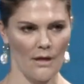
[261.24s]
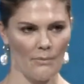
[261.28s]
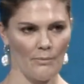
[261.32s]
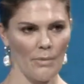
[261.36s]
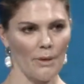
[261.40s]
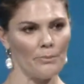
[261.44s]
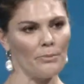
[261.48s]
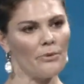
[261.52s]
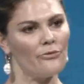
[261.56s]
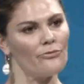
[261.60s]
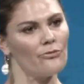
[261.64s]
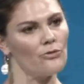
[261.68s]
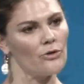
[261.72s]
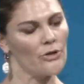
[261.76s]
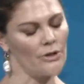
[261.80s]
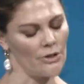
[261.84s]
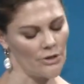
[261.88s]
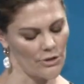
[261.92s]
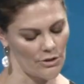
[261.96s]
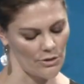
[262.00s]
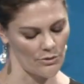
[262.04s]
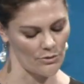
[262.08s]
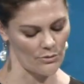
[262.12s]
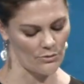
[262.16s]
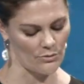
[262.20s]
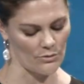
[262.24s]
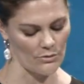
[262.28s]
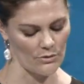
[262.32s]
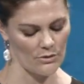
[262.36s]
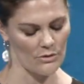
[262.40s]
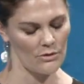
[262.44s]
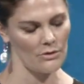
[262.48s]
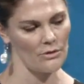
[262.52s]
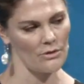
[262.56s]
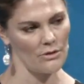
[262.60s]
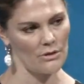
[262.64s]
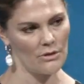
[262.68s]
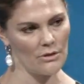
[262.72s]
But before
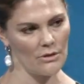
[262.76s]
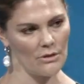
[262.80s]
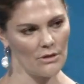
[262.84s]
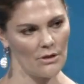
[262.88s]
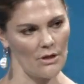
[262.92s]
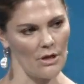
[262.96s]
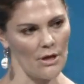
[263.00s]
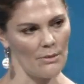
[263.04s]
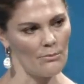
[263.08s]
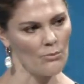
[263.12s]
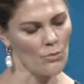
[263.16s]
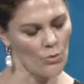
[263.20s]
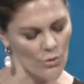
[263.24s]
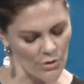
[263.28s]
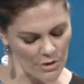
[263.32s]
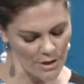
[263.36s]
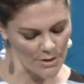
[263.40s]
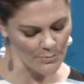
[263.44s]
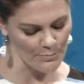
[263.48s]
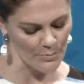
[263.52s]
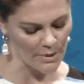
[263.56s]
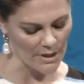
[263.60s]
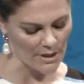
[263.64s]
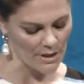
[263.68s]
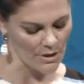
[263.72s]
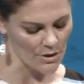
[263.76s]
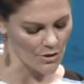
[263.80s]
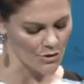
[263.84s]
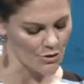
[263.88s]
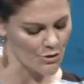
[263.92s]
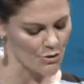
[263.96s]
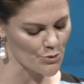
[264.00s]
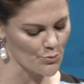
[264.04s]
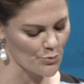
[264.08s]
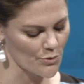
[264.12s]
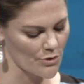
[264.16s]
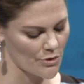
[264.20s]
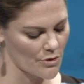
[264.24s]
noon, more
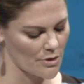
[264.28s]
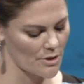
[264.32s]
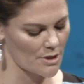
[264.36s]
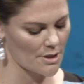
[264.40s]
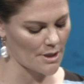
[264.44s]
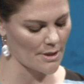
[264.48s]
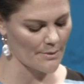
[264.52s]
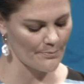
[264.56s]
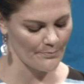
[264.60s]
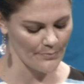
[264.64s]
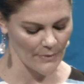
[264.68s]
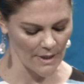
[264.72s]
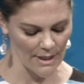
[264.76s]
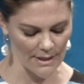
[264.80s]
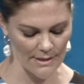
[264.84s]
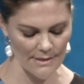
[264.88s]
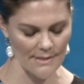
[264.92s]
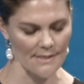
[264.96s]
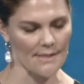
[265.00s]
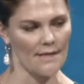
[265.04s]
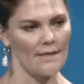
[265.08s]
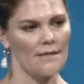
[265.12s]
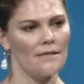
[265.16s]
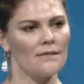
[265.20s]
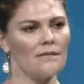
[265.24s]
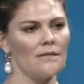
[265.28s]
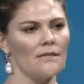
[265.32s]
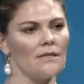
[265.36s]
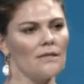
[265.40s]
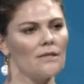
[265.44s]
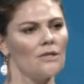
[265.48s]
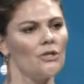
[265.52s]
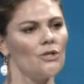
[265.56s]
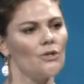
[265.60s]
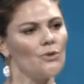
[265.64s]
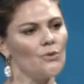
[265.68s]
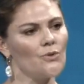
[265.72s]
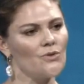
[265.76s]
speakers were instead
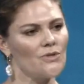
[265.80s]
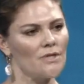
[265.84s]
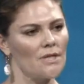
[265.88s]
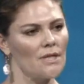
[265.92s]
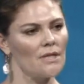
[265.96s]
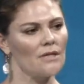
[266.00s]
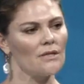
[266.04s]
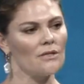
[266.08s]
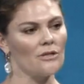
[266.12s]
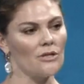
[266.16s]
using